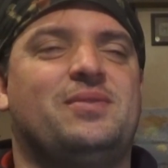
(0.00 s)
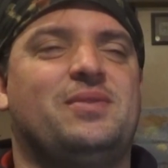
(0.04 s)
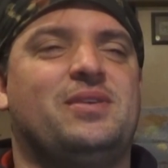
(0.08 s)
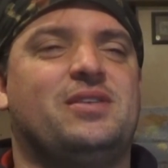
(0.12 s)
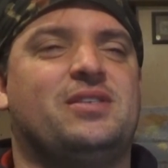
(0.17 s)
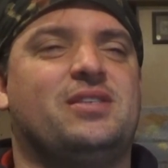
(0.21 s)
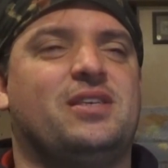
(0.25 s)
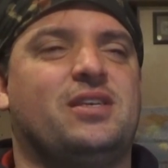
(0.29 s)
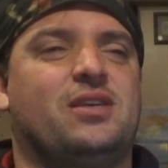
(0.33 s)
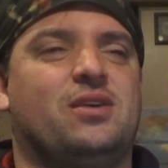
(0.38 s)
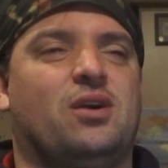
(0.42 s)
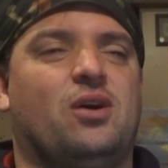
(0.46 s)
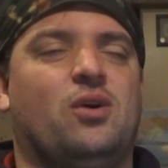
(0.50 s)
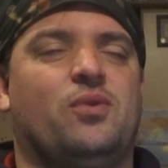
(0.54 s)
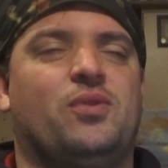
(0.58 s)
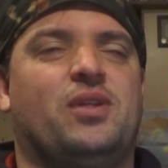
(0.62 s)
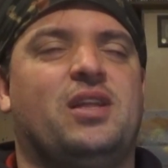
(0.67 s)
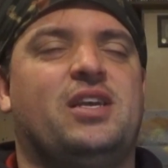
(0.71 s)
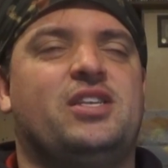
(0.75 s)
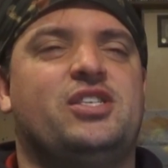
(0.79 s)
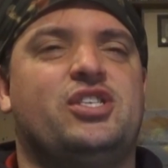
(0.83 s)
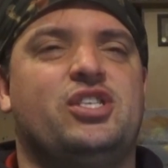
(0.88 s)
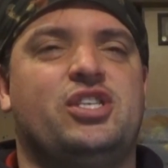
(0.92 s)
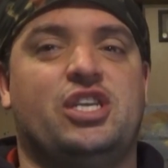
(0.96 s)
It's like, oh, the
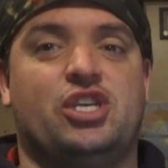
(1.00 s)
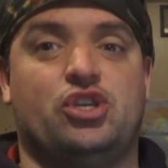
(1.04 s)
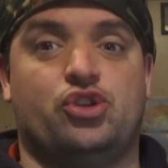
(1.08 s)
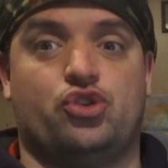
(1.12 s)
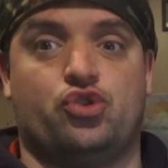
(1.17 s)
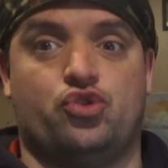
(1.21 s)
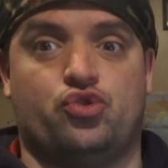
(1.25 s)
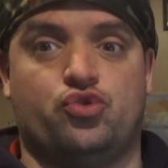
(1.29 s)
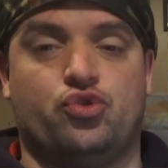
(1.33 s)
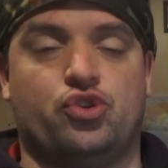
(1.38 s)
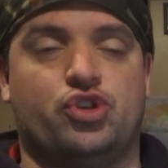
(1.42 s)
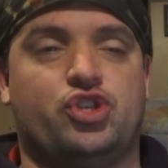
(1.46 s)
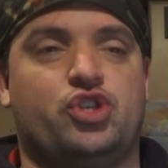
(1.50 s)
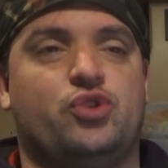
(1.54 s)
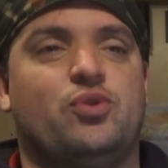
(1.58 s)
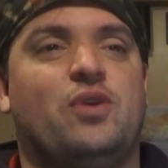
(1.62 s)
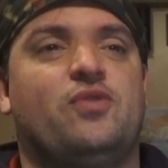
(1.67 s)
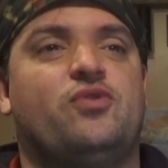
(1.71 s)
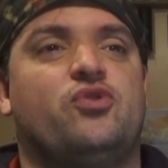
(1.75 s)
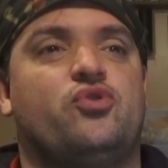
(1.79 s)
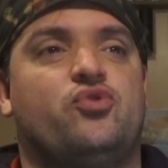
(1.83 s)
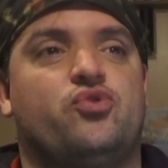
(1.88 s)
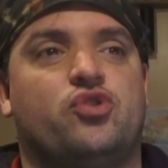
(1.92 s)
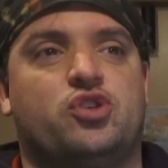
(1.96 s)
lesson is trust. You have
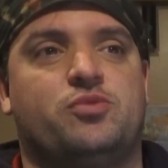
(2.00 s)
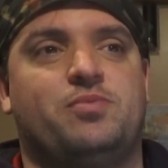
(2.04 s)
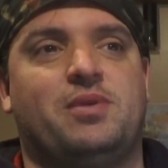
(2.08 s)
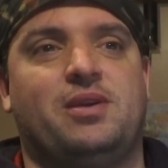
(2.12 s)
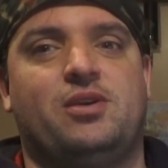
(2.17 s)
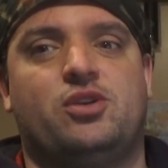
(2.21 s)
to trust me